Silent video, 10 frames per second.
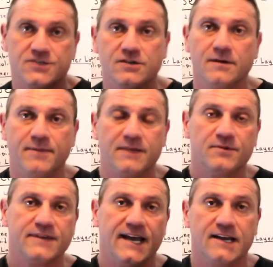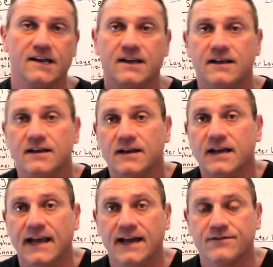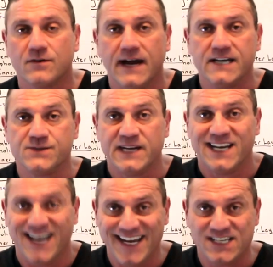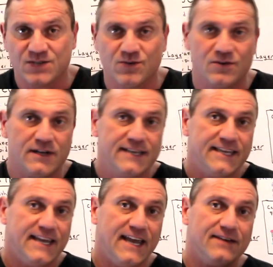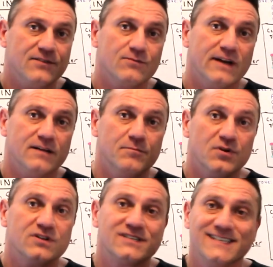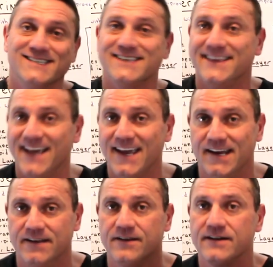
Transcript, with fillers: There's so many people that have graduated high school and they haven't read a book since then.